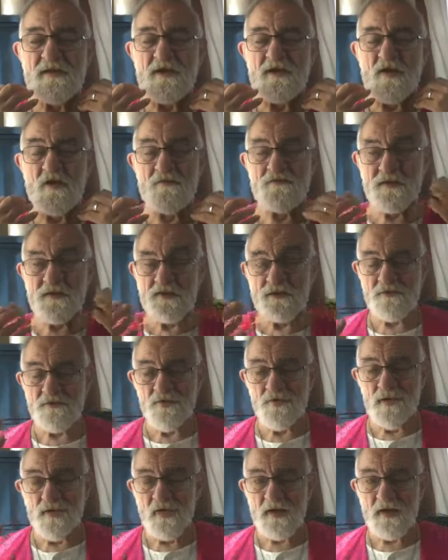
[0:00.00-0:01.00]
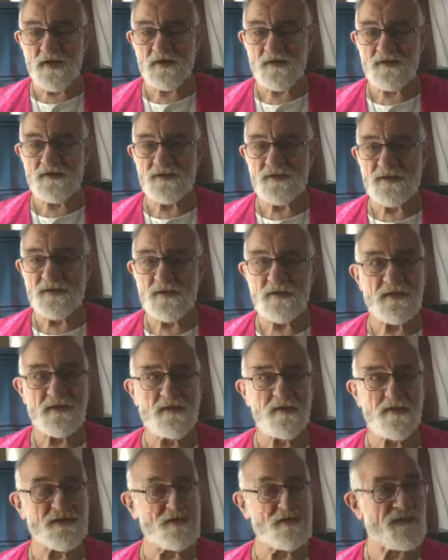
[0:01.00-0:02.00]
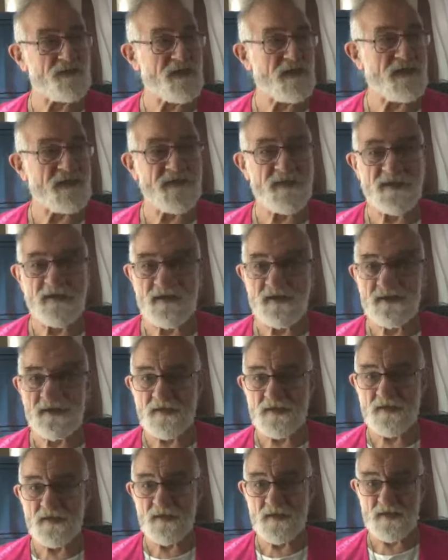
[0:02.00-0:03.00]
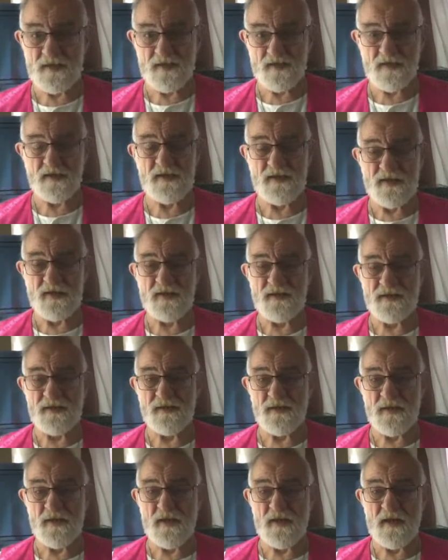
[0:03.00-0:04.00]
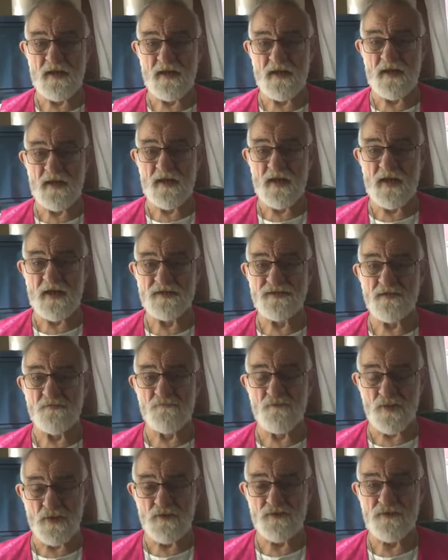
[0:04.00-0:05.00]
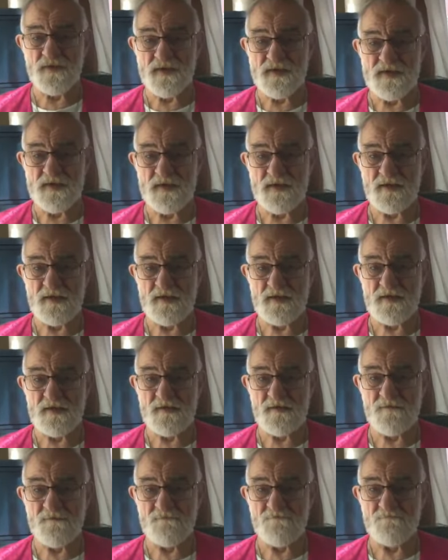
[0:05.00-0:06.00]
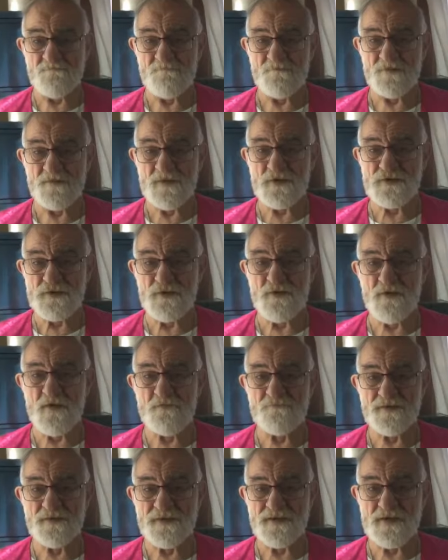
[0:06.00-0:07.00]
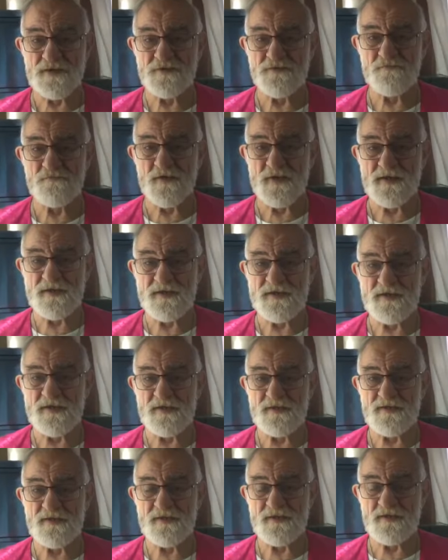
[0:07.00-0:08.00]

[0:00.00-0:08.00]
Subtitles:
opening your eyes, seeing it as a movie that you are participating in,